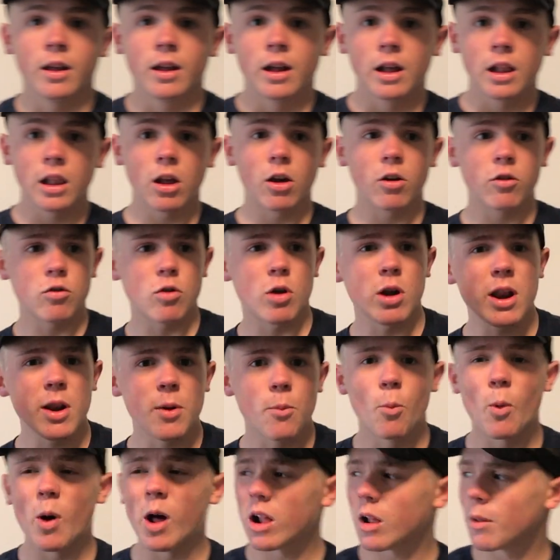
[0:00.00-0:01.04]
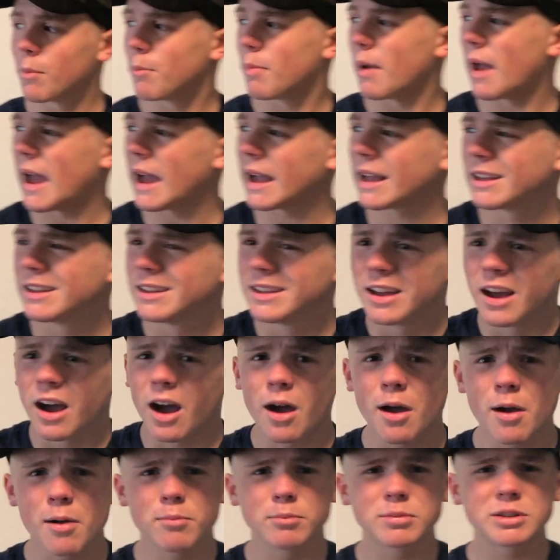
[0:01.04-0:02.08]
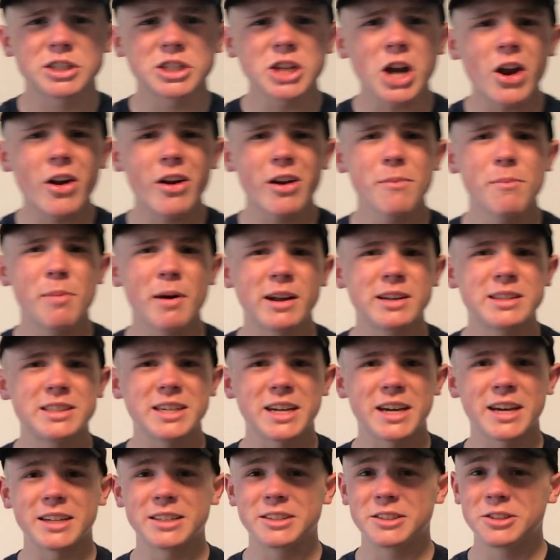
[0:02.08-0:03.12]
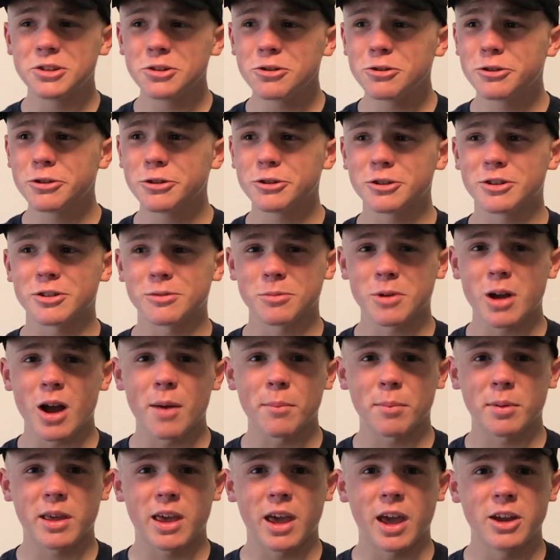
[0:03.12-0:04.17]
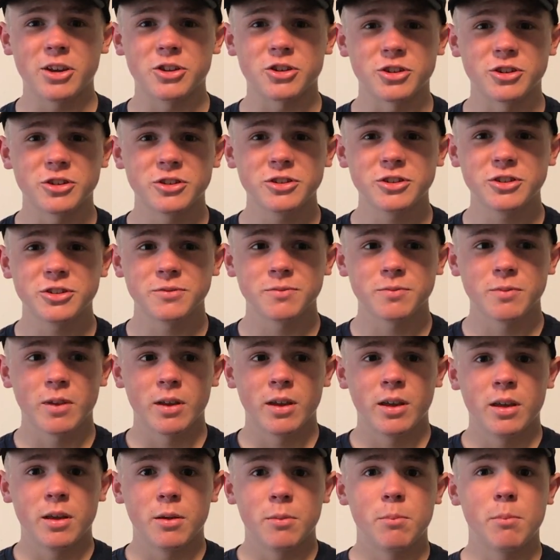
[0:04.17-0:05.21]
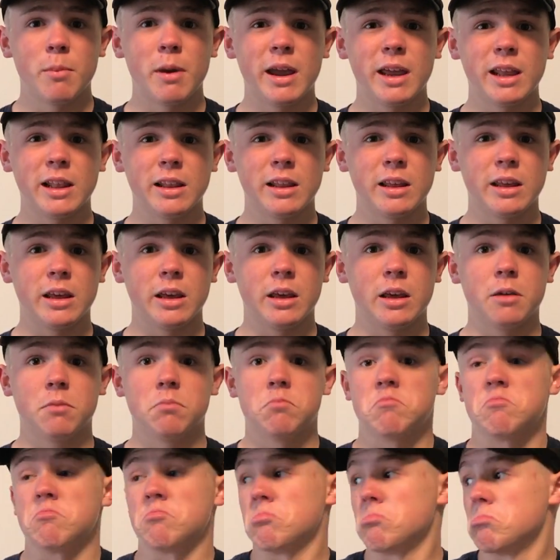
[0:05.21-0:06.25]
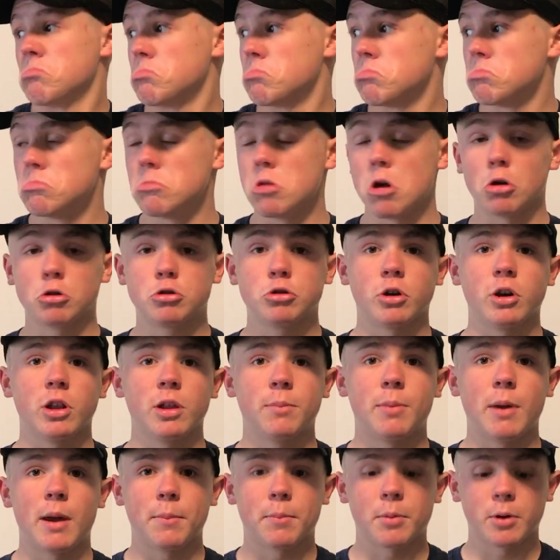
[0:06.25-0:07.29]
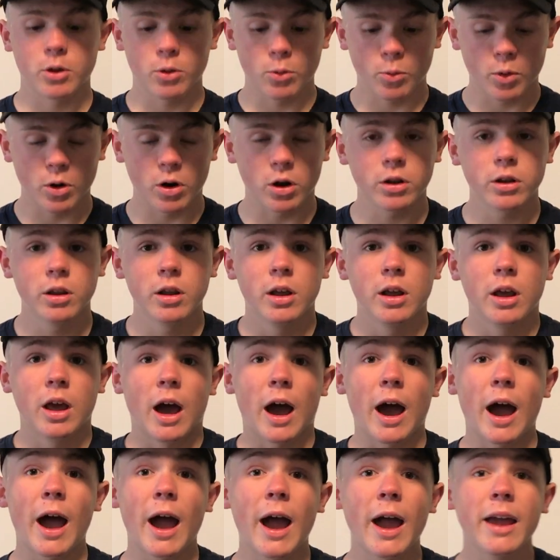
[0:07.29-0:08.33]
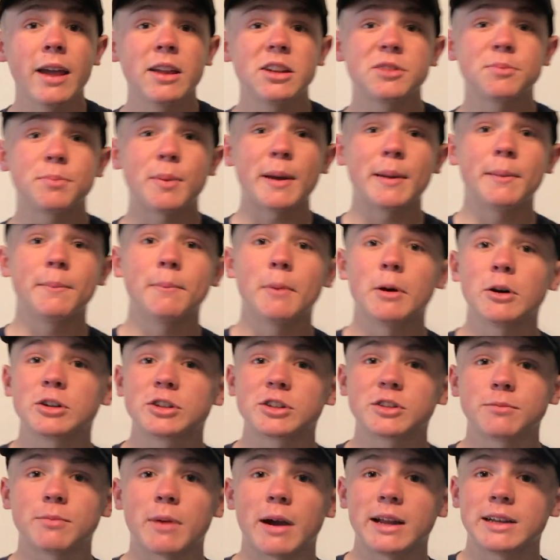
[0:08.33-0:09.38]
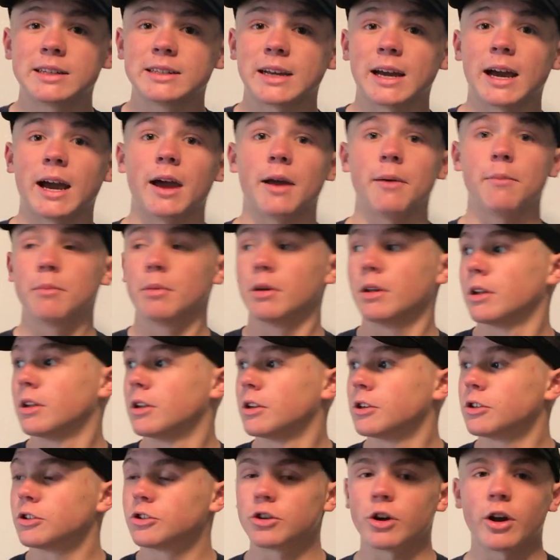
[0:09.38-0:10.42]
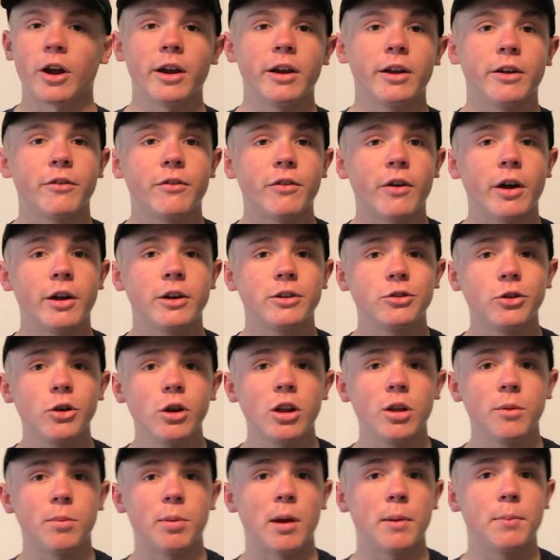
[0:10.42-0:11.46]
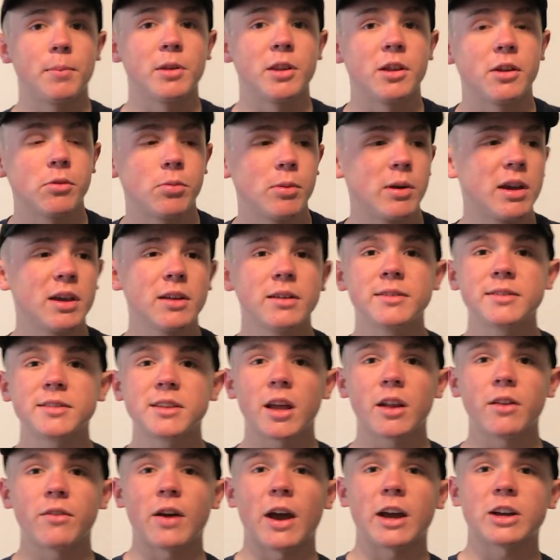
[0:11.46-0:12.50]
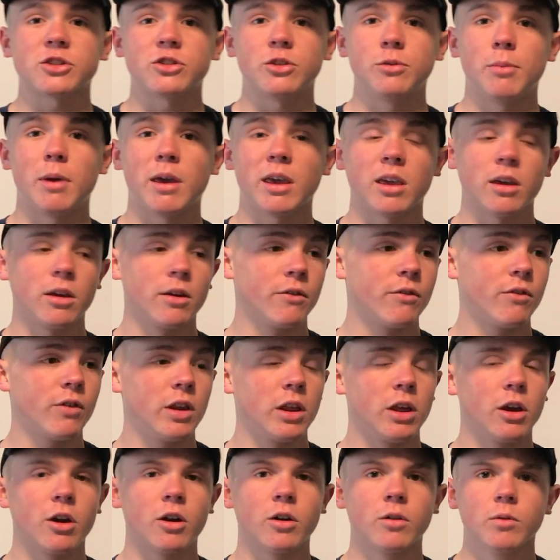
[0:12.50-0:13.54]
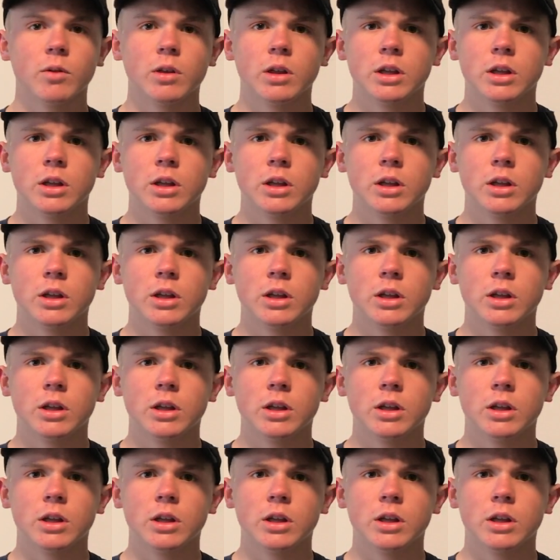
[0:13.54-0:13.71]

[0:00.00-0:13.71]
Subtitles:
Hello everyone and welcome back. I'm sorry, but due to some complications, mainly no toilet paper in the world, I spent most of my time trying to find toilet paper this week instead of actually making a video.